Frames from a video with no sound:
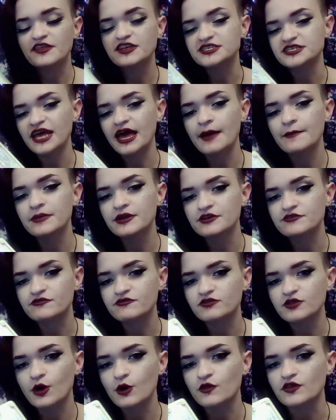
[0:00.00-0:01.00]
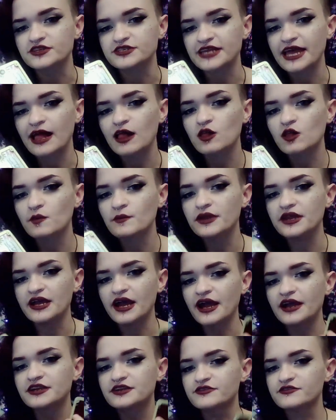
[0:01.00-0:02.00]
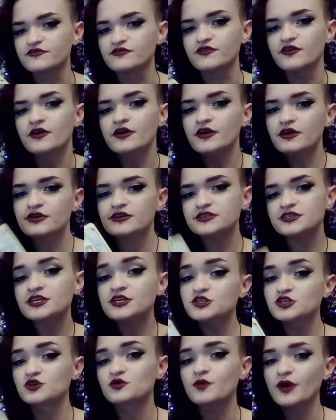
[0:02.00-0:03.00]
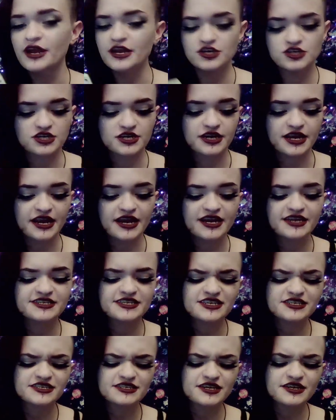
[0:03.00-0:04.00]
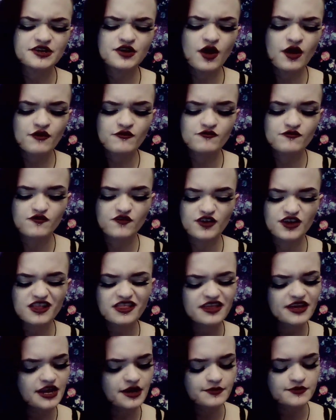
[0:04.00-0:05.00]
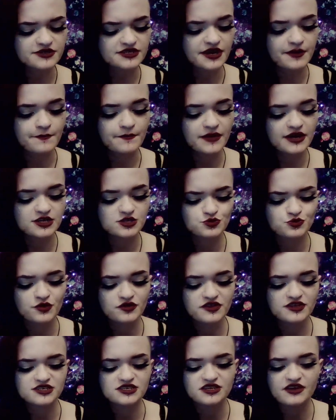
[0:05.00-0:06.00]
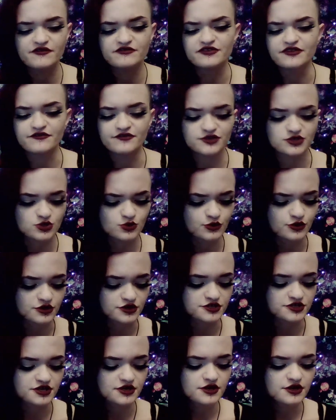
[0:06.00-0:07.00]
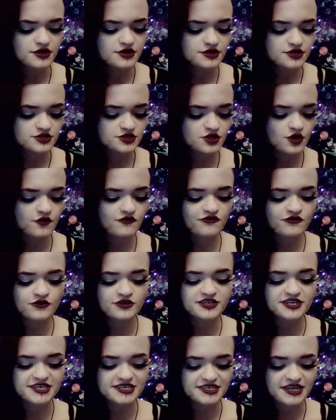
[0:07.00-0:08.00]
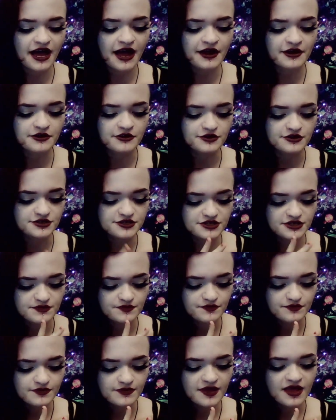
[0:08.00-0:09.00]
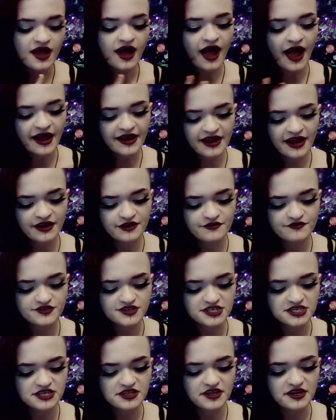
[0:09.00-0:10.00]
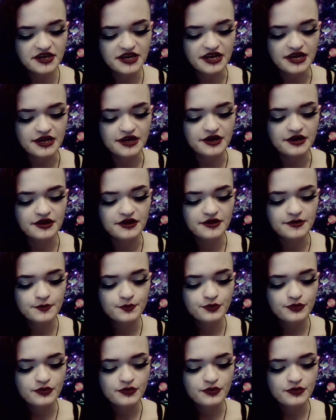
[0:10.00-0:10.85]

this ebb and flow, this alchemy kind of situation, and it does not really one hundred percent mix with the Seven of Swords. So for desires, I kind of see the need.